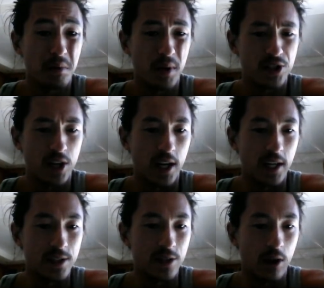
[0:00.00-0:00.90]
which
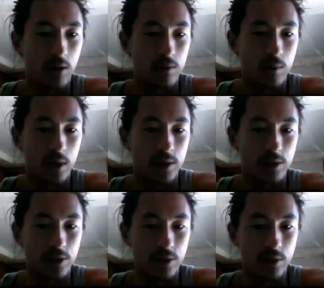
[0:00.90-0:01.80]
I don't want
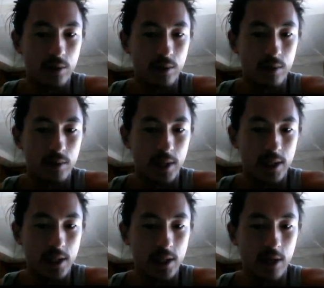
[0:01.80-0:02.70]
to do
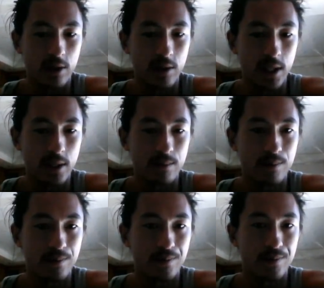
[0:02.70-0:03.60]
necessarily.
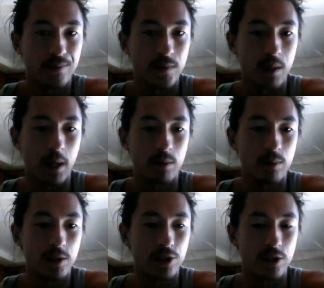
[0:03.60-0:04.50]
Maybe
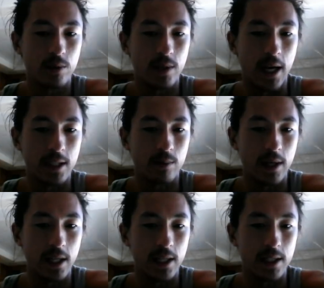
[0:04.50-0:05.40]
we should do it
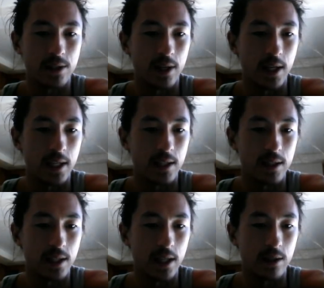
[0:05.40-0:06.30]
anyways,
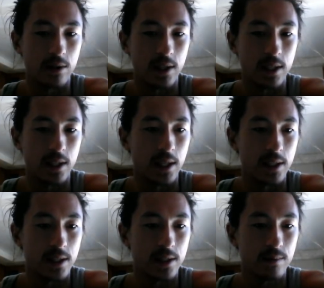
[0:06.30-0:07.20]
and take a look at
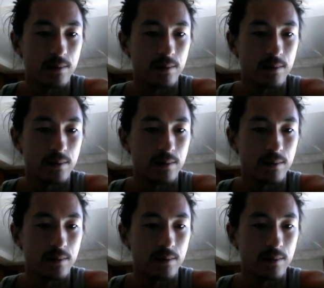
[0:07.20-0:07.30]
this.